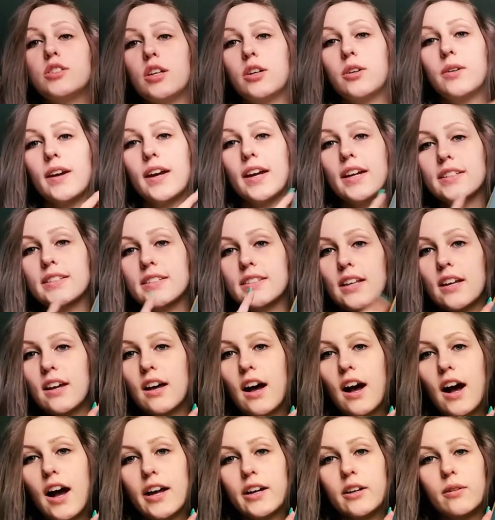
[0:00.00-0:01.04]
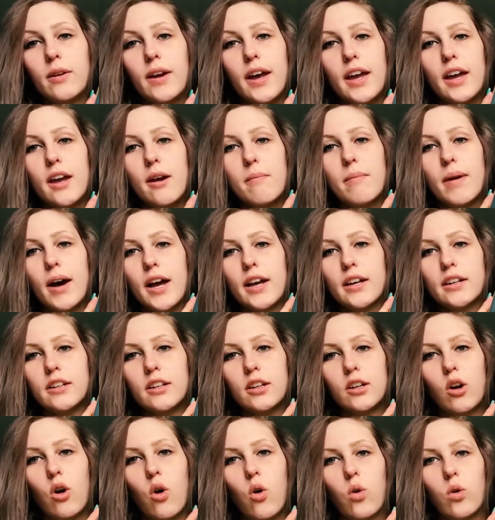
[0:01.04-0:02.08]
So it's Hideaway by
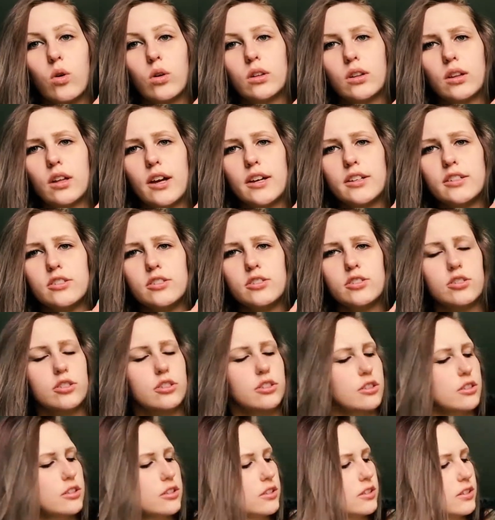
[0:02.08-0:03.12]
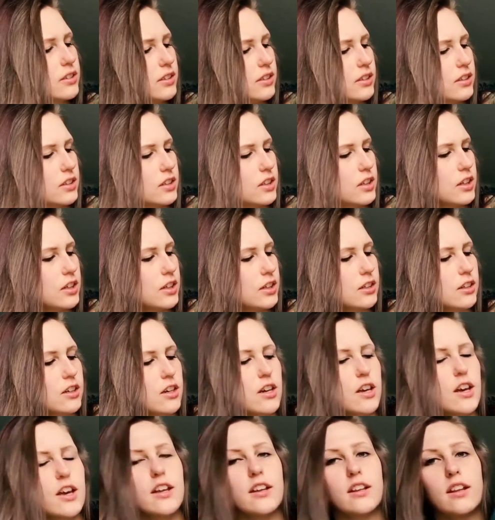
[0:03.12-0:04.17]
Nicole Lundrigan,
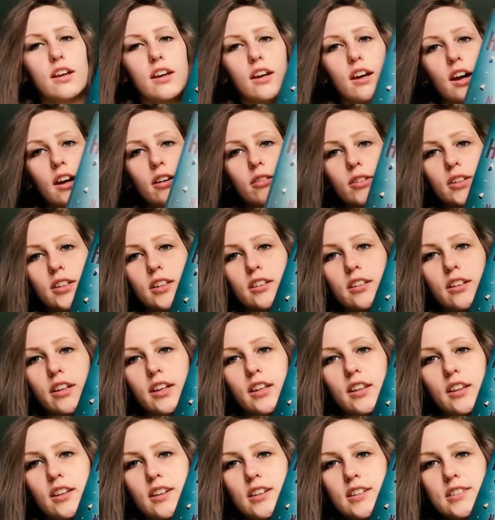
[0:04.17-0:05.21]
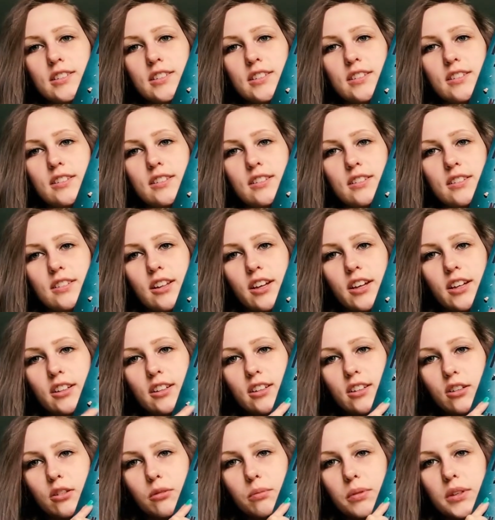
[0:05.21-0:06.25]
and like I really like this, like
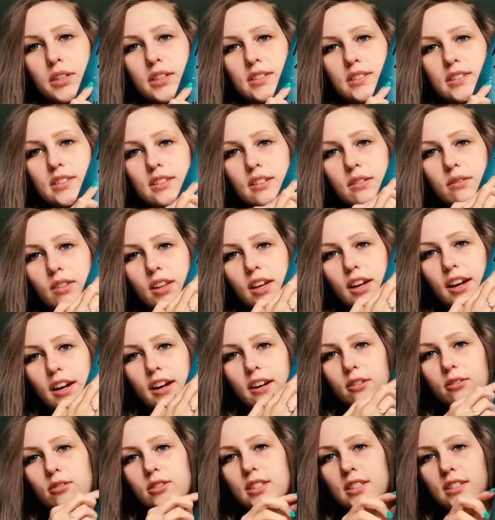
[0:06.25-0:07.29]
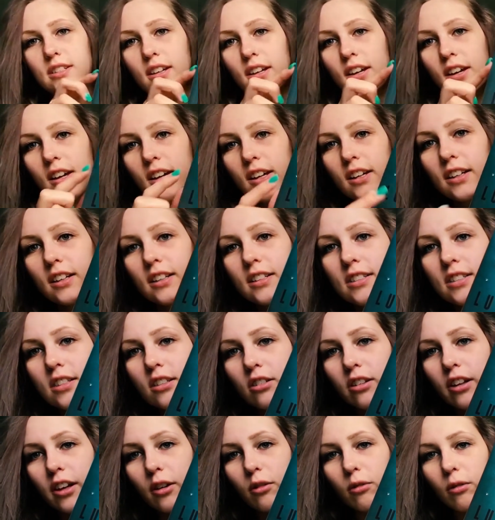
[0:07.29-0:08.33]
little pieces of the house, because
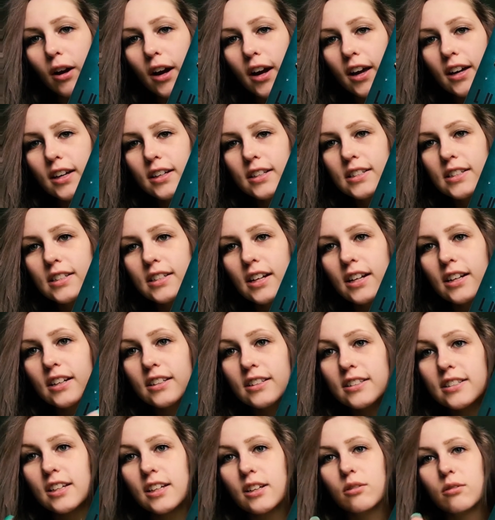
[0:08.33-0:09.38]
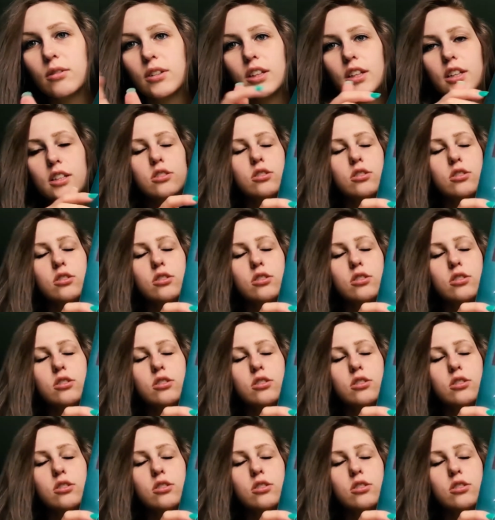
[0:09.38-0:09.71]
they're like raised and it's like really